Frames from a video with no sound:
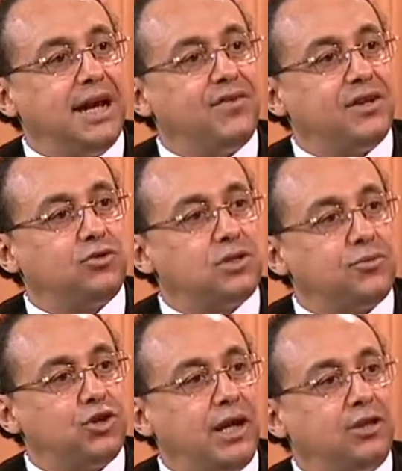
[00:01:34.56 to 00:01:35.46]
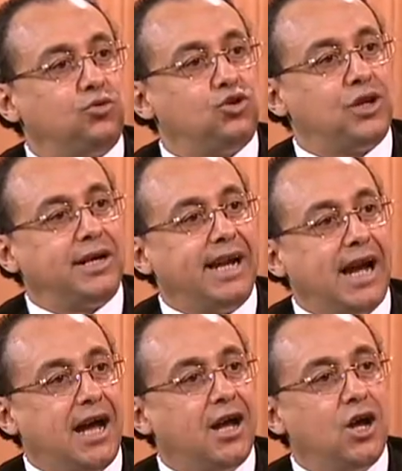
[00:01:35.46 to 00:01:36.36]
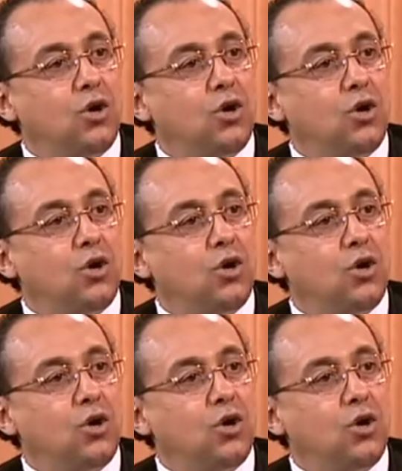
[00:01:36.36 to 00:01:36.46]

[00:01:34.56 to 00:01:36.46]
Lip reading: others to subjugate to Sharia,